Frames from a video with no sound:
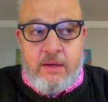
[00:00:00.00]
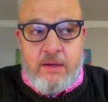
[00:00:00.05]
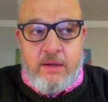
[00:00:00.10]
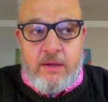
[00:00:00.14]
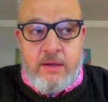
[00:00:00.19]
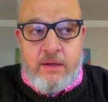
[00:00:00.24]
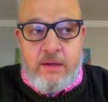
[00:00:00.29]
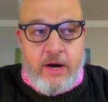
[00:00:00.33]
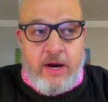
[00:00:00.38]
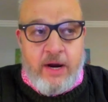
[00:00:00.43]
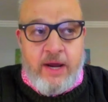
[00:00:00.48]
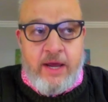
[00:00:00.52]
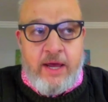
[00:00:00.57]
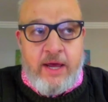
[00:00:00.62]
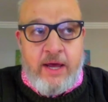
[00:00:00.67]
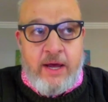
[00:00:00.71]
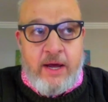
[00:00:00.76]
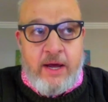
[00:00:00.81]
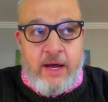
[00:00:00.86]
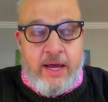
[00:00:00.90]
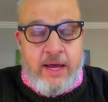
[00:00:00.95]
where I
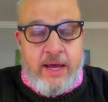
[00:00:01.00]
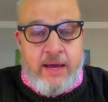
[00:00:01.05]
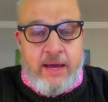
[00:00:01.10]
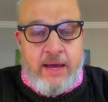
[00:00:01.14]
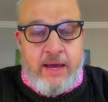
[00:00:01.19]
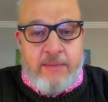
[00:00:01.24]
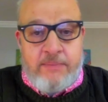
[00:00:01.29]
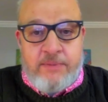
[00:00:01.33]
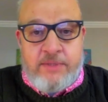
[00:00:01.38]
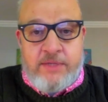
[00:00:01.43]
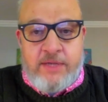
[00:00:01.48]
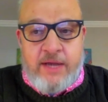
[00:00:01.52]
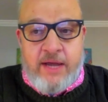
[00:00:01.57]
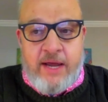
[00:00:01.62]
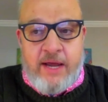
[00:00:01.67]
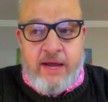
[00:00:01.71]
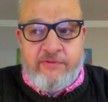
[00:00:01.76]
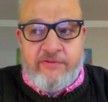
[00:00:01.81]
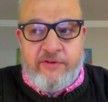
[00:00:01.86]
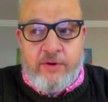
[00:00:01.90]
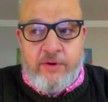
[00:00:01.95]
am
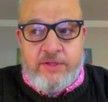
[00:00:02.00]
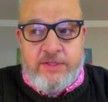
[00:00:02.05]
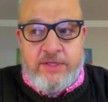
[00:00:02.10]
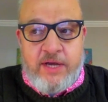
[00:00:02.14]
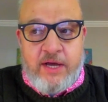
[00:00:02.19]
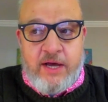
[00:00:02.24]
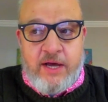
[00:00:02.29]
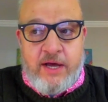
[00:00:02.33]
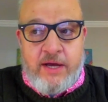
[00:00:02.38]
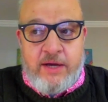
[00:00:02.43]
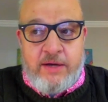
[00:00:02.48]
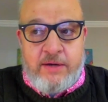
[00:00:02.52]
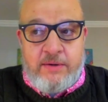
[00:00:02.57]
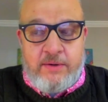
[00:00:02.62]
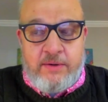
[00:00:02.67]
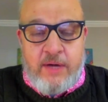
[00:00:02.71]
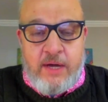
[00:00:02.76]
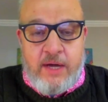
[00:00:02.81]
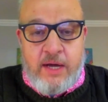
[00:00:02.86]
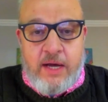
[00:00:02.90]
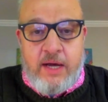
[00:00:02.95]
today, focused on
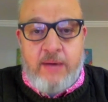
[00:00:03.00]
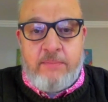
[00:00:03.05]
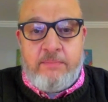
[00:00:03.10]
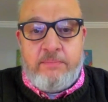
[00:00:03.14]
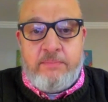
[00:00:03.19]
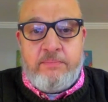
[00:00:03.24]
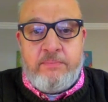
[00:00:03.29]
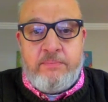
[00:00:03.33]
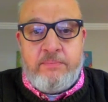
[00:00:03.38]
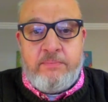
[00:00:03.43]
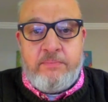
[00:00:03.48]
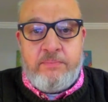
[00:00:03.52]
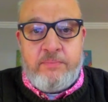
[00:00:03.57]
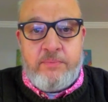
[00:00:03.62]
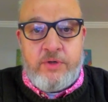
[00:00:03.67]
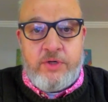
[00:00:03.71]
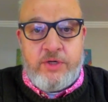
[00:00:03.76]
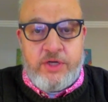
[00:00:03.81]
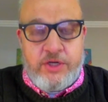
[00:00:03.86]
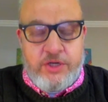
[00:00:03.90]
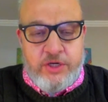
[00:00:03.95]

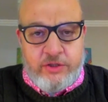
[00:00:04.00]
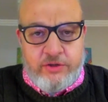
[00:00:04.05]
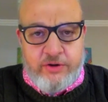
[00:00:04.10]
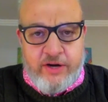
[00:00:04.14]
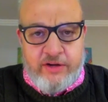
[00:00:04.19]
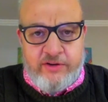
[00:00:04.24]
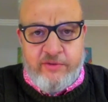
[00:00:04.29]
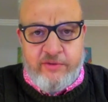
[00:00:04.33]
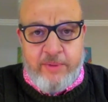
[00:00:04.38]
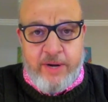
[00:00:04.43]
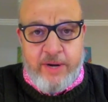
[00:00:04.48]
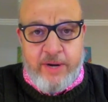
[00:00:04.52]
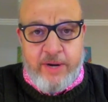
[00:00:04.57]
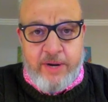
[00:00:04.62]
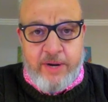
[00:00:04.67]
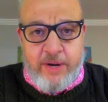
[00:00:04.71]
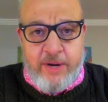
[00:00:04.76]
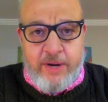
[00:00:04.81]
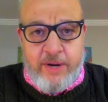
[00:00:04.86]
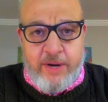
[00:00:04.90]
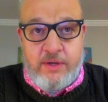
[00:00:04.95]
digital
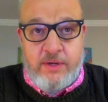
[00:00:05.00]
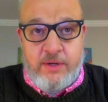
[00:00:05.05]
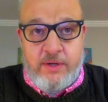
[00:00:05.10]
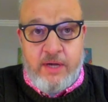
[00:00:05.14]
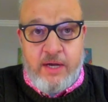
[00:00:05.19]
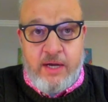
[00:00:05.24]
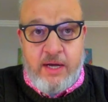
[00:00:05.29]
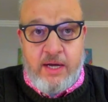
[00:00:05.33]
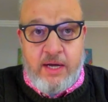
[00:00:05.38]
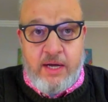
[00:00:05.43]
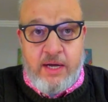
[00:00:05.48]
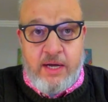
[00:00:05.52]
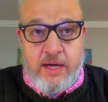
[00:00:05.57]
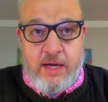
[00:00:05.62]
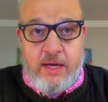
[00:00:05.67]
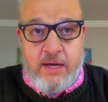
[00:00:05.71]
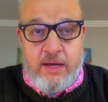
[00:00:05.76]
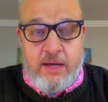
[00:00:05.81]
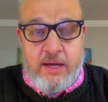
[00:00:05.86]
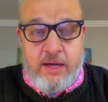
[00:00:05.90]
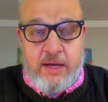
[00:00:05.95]
transformation
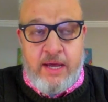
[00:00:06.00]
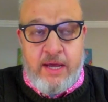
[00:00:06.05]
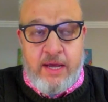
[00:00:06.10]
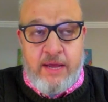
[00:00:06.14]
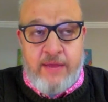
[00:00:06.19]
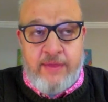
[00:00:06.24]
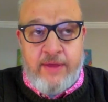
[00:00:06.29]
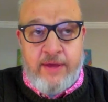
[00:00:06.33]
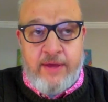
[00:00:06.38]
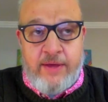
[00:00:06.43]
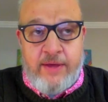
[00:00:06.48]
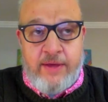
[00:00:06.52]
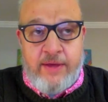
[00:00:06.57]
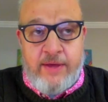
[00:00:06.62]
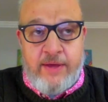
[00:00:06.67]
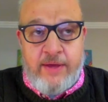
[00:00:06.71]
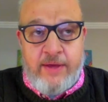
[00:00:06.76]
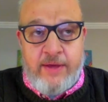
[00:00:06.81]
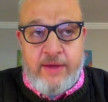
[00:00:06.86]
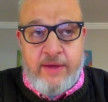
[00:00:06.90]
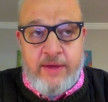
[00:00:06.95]
and the
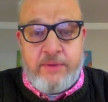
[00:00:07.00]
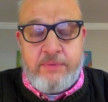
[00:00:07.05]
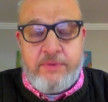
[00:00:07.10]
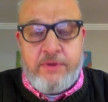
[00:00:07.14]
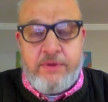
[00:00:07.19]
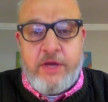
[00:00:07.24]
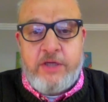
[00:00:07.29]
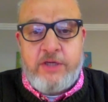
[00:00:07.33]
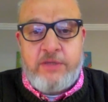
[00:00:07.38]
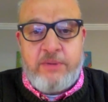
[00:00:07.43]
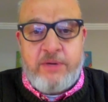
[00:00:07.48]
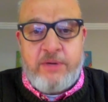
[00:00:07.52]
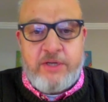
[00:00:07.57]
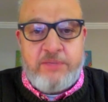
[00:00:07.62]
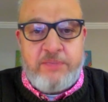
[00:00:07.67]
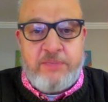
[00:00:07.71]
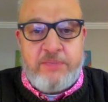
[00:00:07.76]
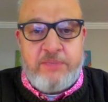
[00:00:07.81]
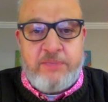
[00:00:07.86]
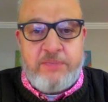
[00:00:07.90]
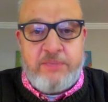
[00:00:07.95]
customer
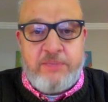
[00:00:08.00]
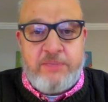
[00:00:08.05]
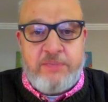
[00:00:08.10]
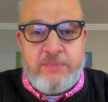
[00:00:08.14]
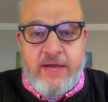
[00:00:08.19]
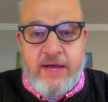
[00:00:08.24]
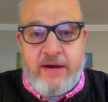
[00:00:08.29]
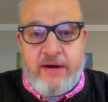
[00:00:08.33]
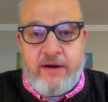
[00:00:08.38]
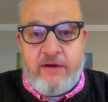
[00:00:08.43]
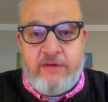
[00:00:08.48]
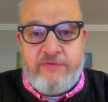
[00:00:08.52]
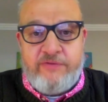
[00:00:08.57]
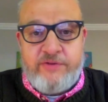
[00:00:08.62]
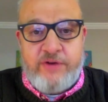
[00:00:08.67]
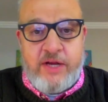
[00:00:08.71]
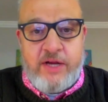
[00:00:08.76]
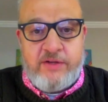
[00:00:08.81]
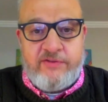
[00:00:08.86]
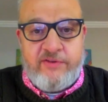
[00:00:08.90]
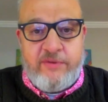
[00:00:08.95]
experience side of
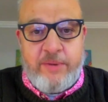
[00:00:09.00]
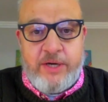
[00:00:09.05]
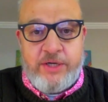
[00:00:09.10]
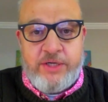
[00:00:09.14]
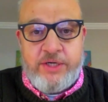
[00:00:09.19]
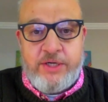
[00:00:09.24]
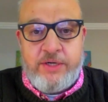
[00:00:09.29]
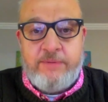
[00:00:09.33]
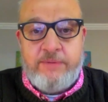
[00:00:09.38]
transformation.